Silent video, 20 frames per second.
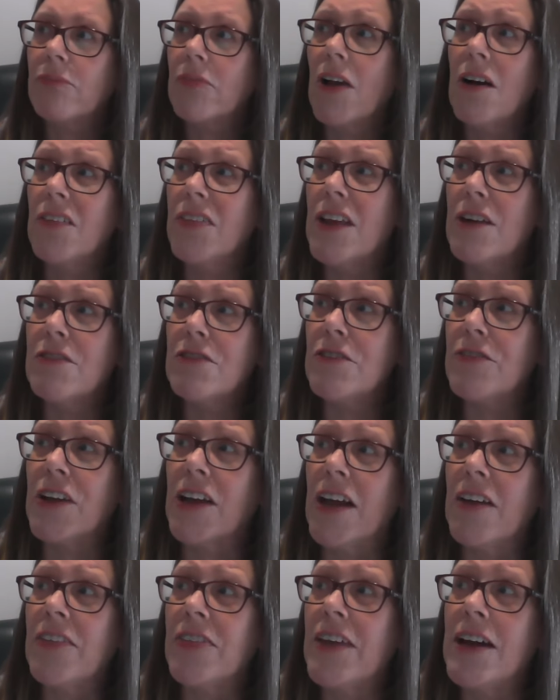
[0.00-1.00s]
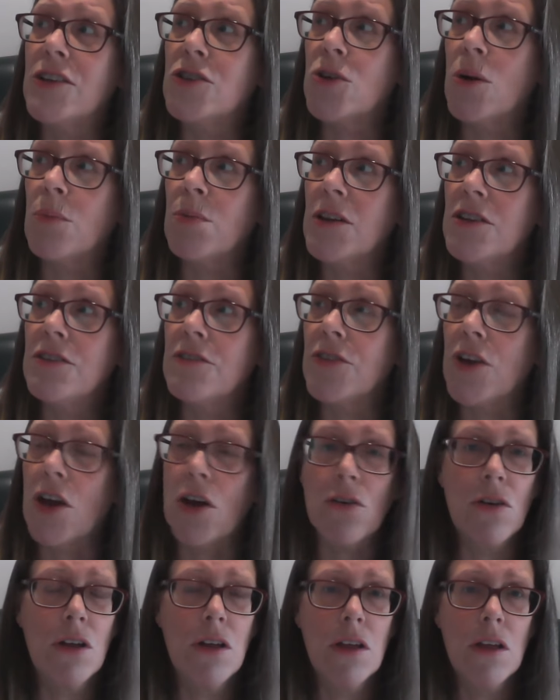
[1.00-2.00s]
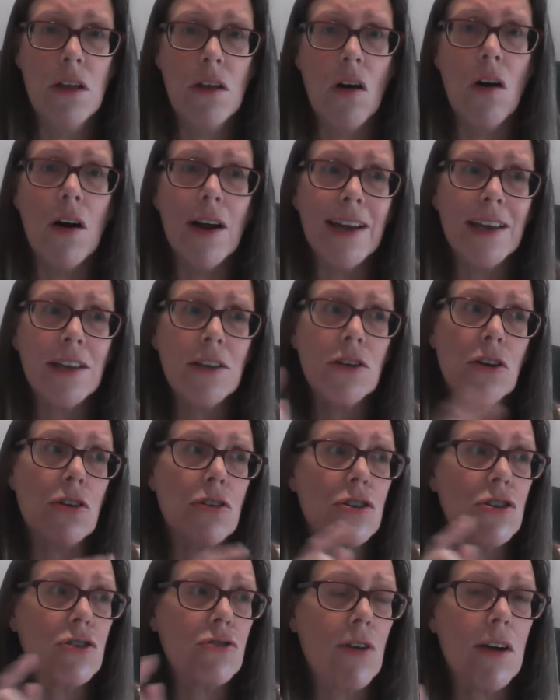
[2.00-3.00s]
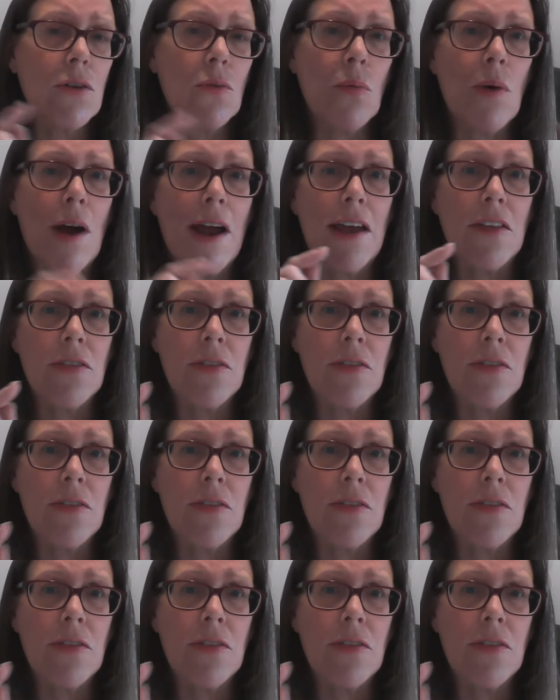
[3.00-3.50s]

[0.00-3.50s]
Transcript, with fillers: I'll never forget that job interview. I knew straight away